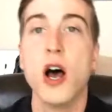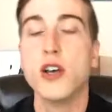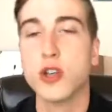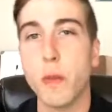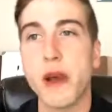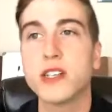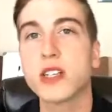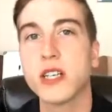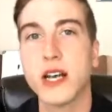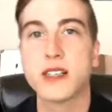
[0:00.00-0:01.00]
So
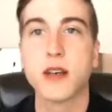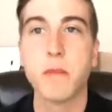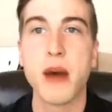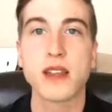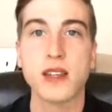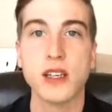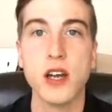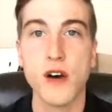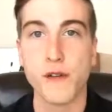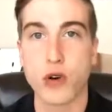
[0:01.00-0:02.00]
basically, it's a method
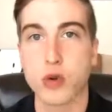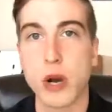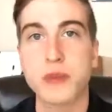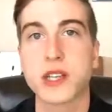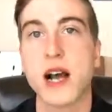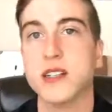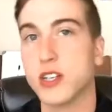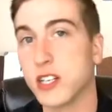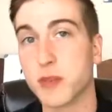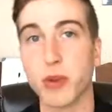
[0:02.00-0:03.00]
for a website to
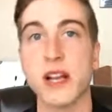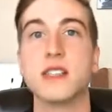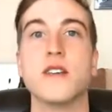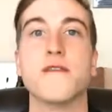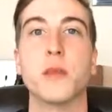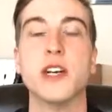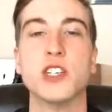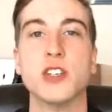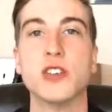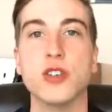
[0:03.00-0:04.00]
display its
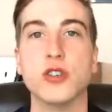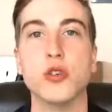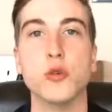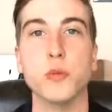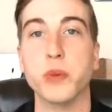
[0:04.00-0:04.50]
information to you.